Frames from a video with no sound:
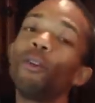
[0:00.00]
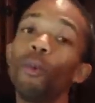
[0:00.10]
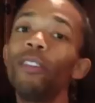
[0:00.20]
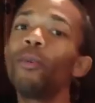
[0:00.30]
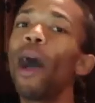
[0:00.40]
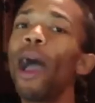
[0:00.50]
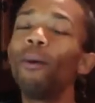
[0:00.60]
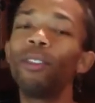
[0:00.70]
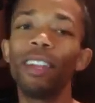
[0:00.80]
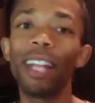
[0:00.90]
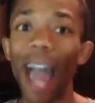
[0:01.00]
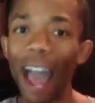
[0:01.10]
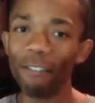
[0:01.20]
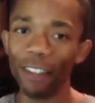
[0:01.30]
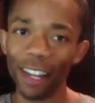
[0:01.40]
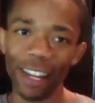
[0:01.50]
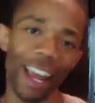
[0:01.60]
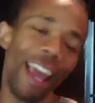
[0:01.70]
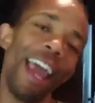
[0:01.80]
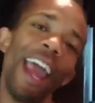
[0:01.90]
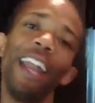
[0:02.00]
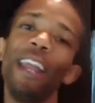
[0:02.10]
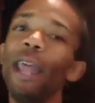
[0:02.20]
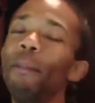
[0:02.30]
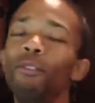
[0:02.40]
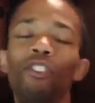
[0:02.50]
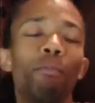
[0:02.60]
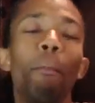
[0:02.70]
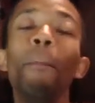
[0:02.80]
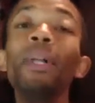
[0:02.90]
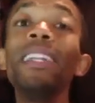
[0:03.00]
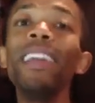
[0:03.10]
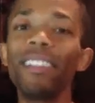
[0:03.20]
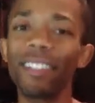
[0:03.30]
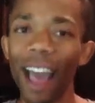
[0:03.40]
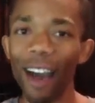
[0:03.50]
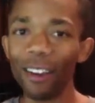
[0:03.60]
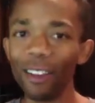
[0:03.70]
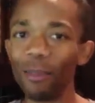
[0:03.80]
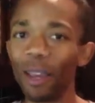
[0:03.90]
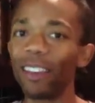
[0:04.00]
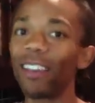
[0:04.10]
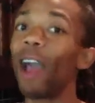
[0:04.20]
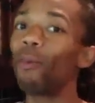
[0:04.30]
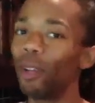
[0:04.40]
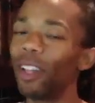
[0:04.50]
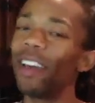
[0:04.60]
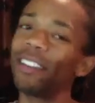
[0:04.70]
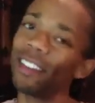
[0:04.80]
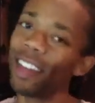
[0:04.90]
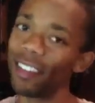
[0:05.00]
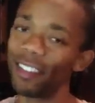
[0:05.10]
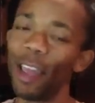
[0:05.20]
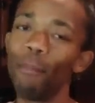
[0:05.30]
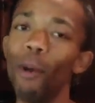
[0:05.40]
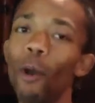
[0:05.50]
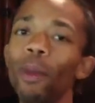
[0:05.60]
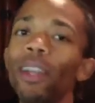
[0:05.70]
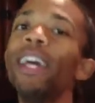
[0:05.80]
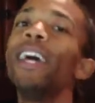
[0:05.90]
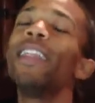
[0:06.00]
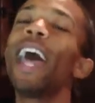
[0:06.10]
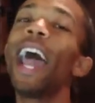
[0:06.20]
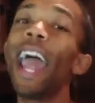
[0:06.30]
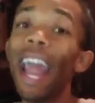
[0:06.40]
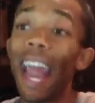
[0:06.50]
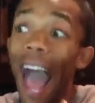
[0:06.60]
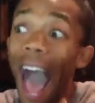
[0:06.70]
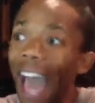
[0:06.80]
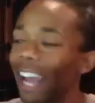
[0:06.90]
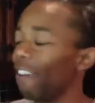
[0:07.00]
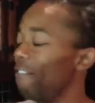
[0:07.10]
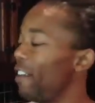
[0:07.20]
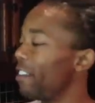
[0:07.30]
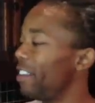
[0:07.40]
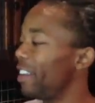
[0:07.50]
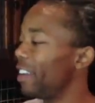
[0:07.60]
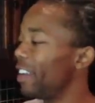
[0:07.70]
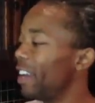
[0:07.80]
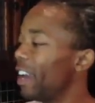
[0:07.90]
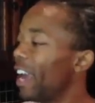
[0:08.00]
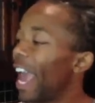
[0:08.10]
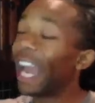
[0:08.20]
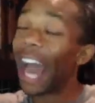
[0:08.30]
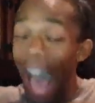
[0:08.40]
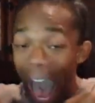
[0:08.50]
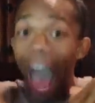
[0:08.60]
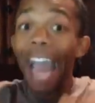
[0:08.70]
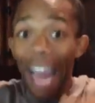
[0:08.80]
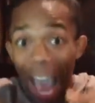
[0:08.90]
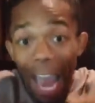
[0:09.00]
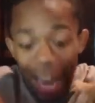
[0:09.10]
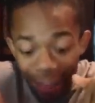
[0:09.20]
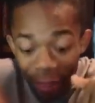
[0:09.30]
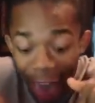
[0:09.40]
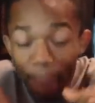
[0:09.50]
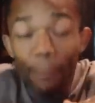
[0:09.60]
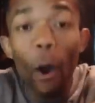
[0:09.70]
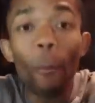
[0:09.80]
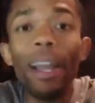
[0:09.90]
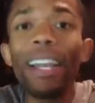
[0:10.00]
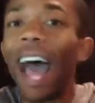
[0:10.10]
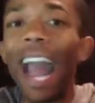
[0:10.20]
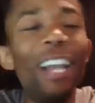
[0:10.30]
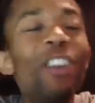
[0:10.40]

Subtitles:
The reason why I was laughing and just blissed out is because I realized at that same moment that I can fix it. And I in that moment, I